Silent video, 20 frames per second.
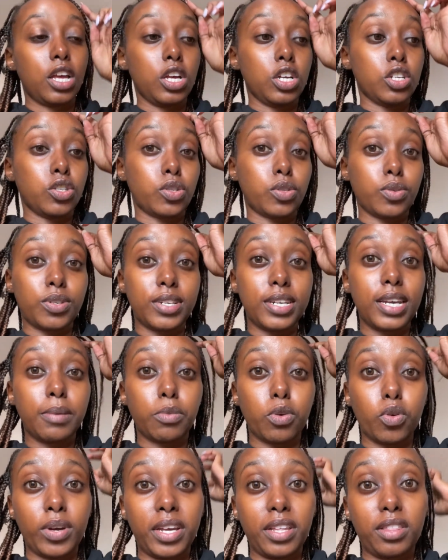So today I'm
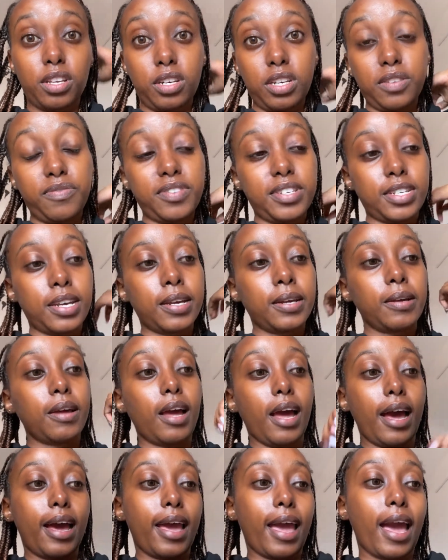going thrifting.
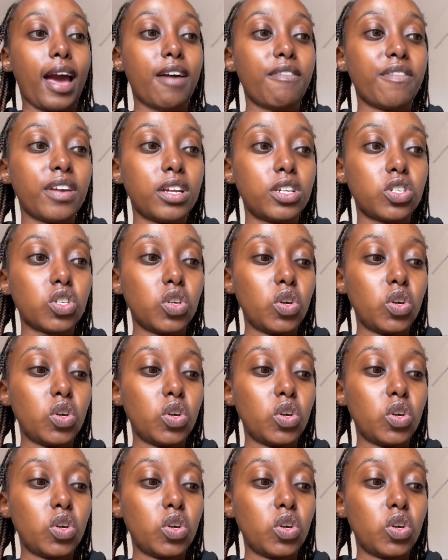I haven't